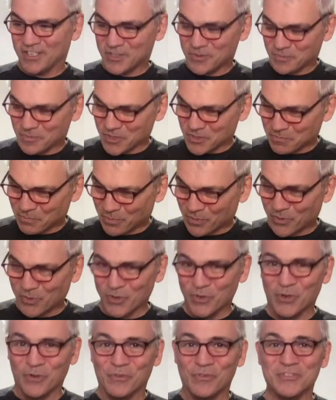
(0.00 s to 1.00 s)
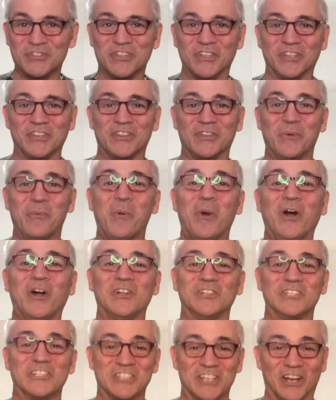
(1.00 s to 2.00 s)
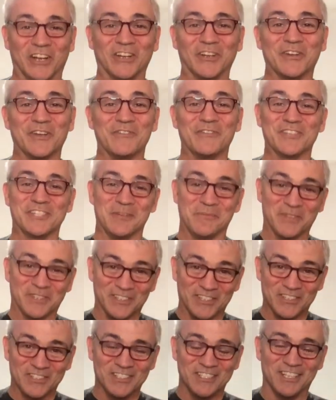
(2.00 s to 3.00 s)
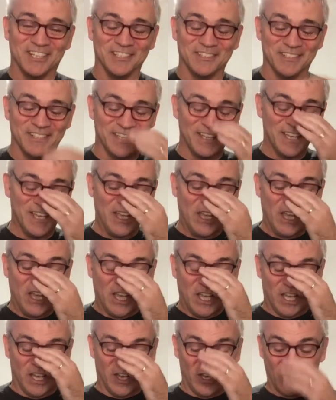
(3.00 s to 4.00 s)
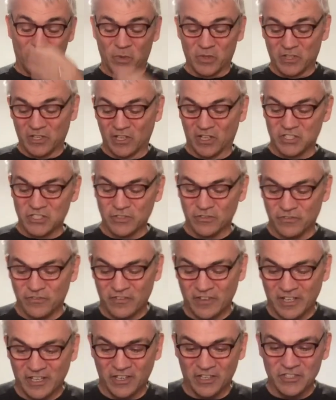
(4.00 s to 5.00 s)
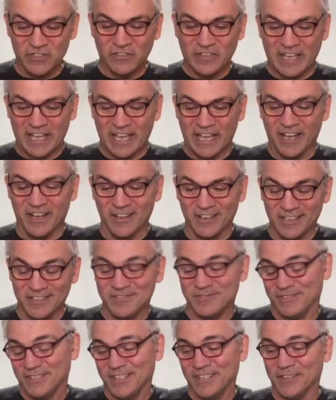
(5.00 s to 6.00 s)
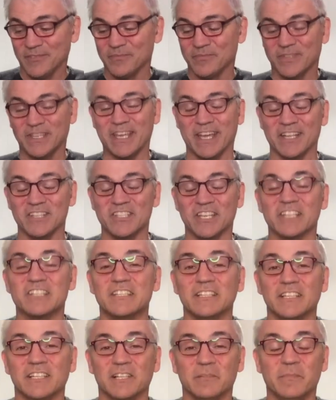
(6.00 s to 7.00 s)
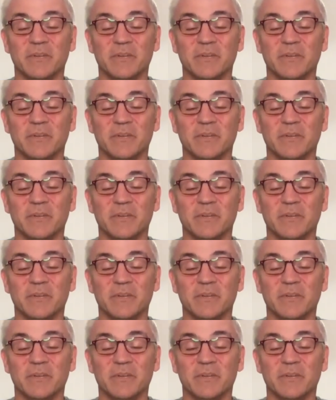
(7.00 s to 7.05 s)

just proves that the world is hungry for something that's done with a lot of care, and care takes a lot